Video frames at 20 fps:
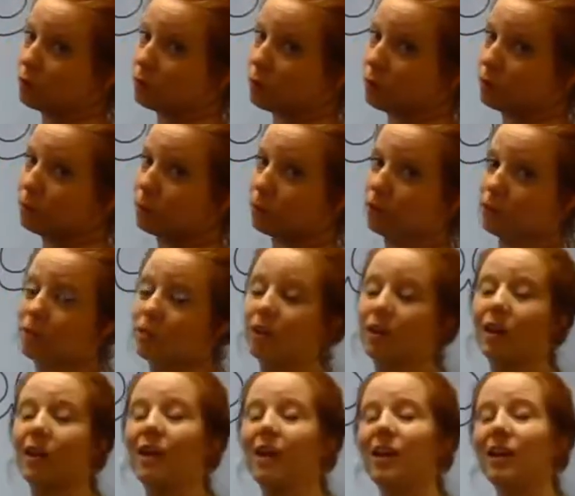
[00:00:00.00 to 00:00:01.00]
numbers,
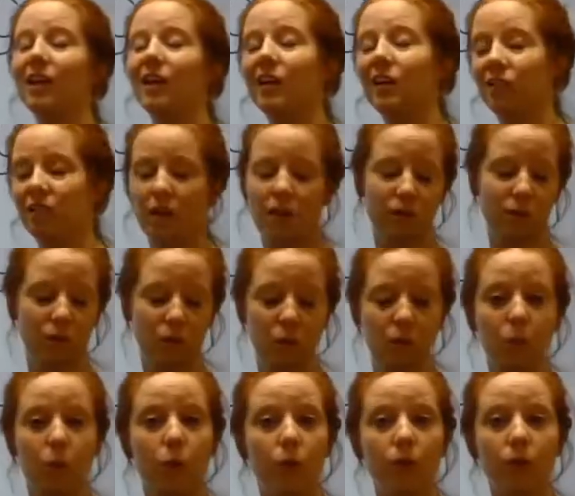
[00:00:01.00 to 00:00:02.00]
it's also
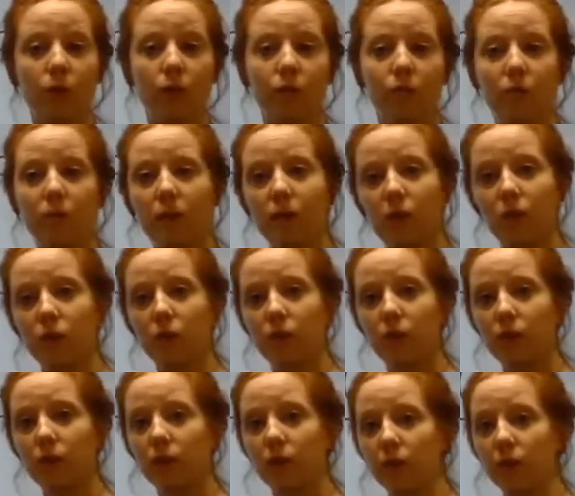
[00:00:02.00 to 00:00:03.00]
important enough to be included in our